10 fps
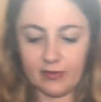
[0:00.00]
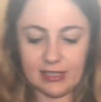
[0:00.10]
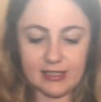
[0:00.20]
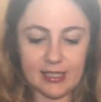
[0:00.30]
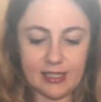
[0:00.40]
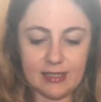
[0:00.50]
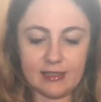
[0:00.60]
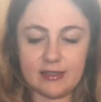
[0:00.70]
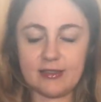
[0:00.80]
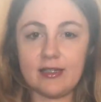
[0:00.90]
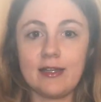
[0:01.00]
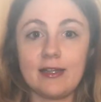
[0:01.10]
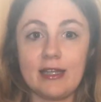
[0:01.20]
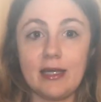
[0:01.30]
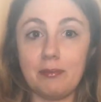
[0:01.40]
this is
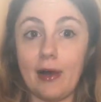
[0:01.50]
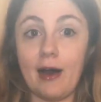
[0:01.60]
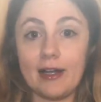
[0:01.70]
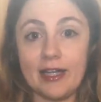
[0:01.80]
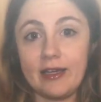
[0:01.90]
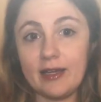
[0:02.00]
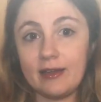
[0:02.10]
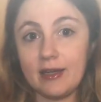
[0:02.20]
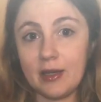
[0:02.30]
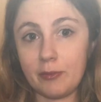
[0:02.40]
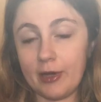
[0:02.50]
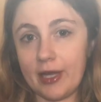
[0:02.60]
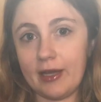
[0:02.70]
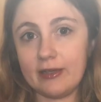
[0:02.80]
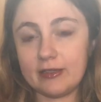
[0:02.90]
the Body
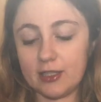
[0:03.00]
brand.